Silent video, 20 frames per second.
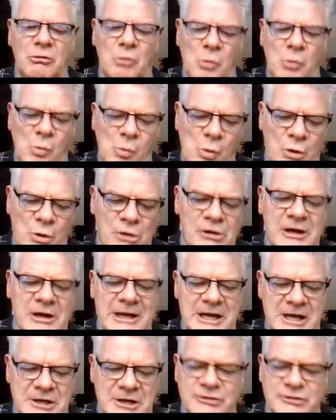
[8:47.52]
we're
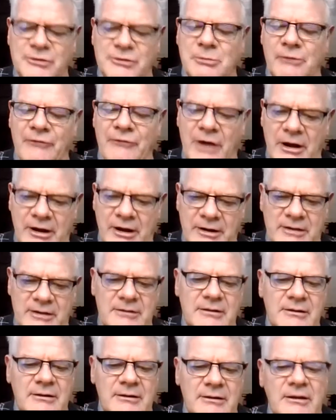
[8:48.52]
engaged to provide
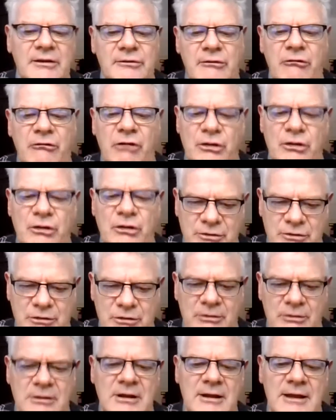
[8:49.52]
is
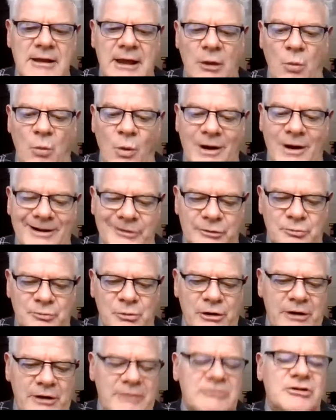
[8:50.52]
additional and
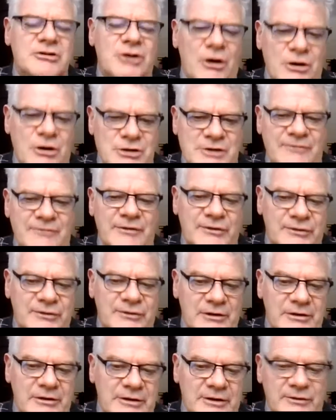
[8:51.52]
widespread charging
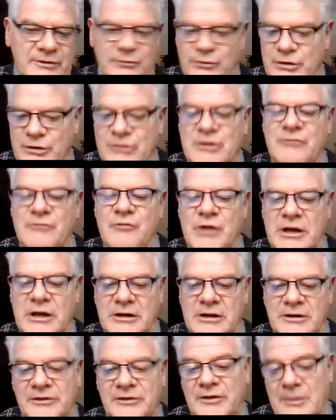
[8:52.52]
facilities for your
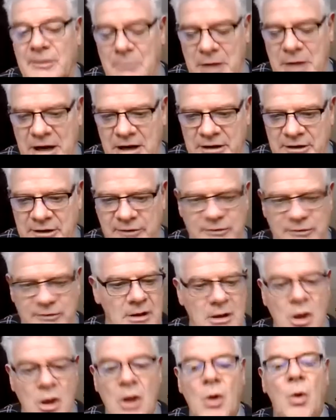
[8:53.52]
convenience and amenities
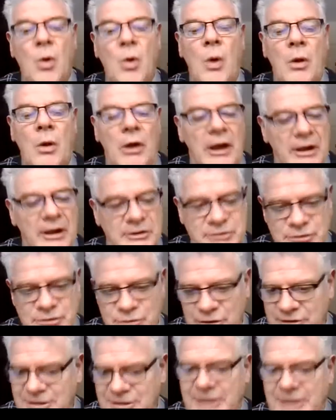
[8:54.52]
as you
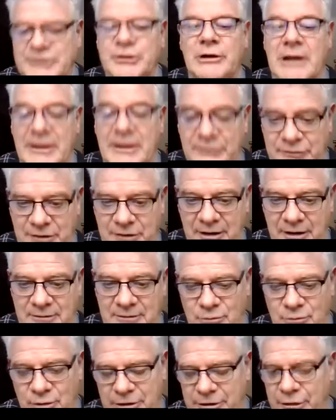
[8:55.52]
conduct your lifestyle,
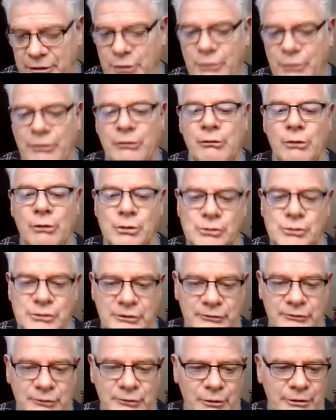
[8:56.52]
where you go to the grocery
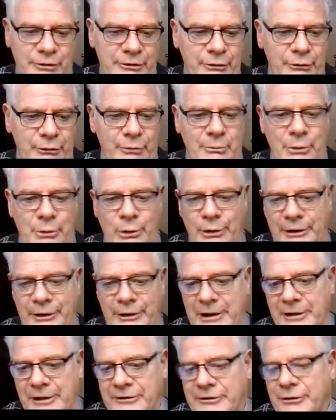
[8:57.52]
store, you go to the bowling
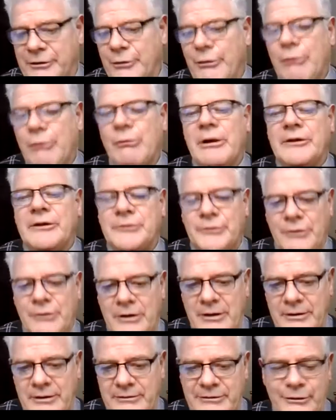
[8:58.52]
alley, you go to the
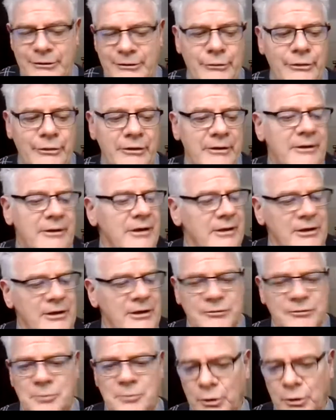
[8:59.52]
restaurant, you go to the
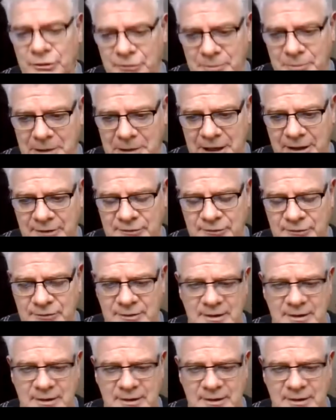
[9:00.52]
sportsplex.